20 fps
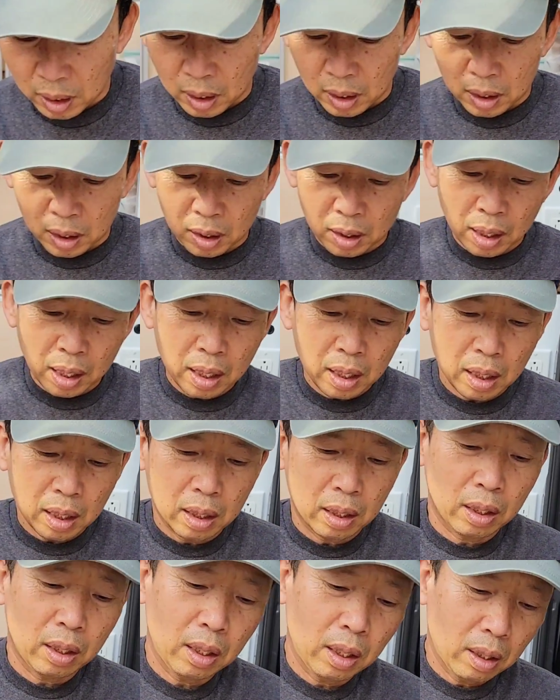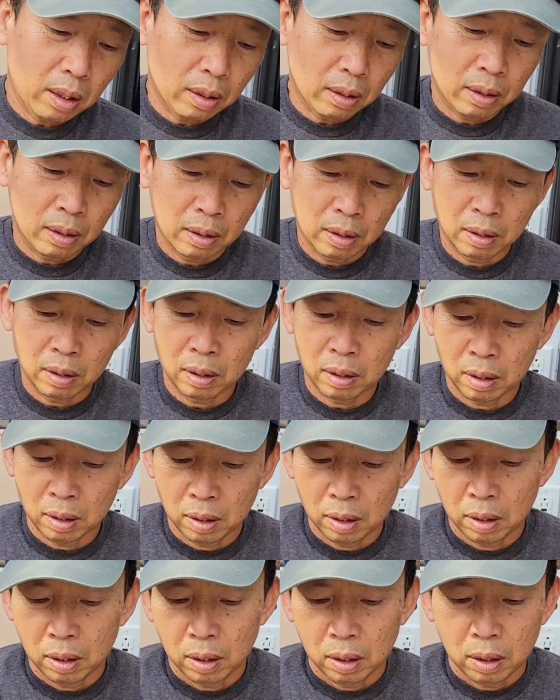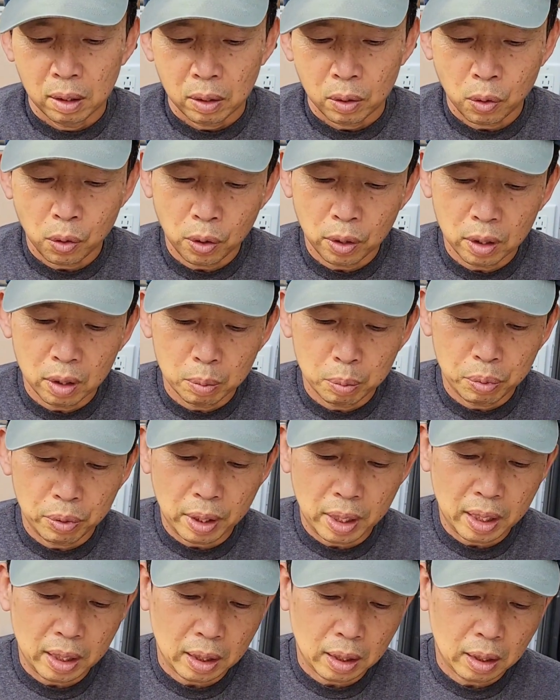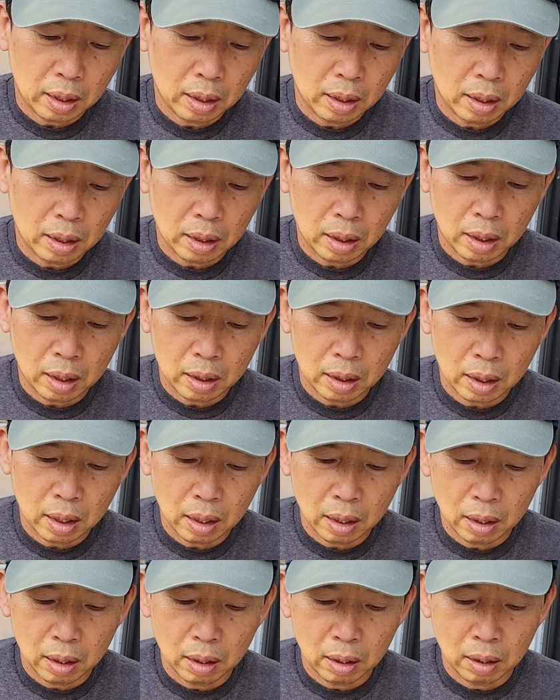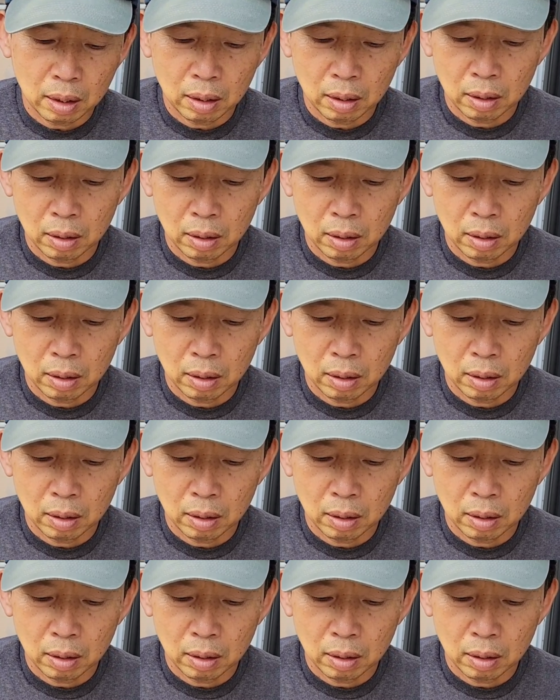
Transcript: stainless steel corner brace. This is a,